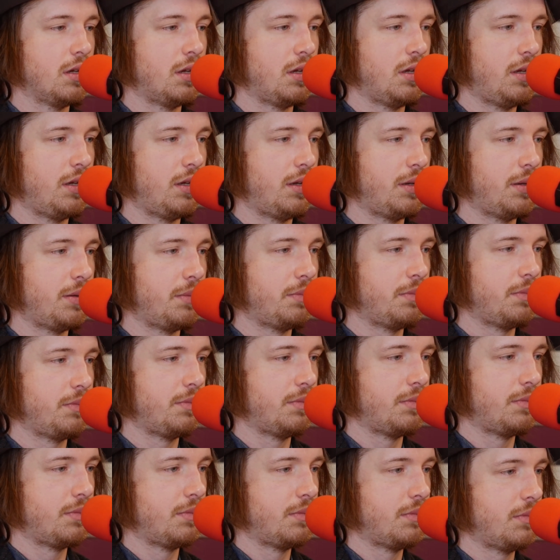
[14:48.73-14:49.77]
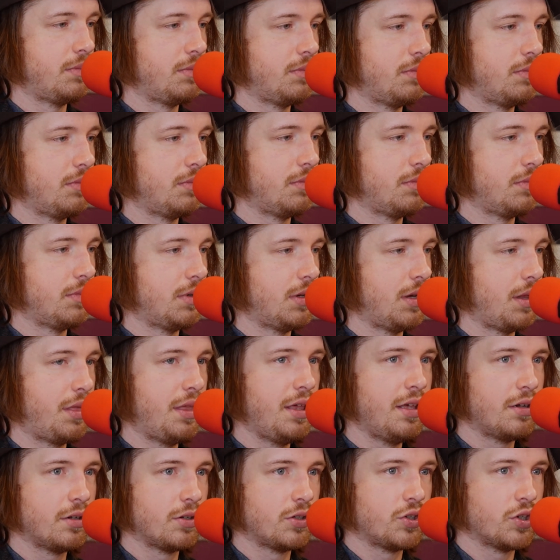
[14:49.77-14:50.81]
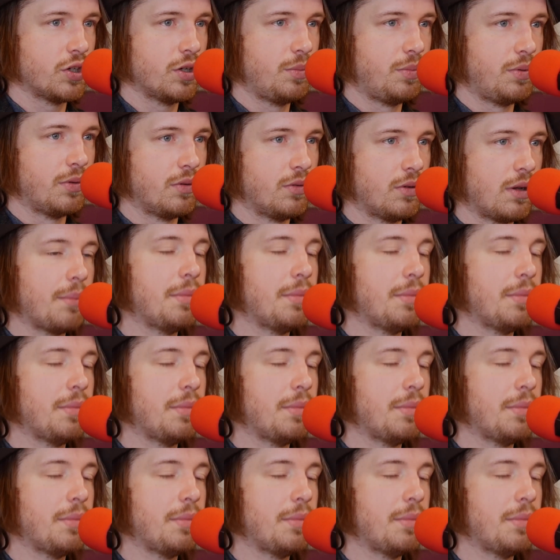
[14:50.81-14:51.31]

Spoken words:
a theater troupe.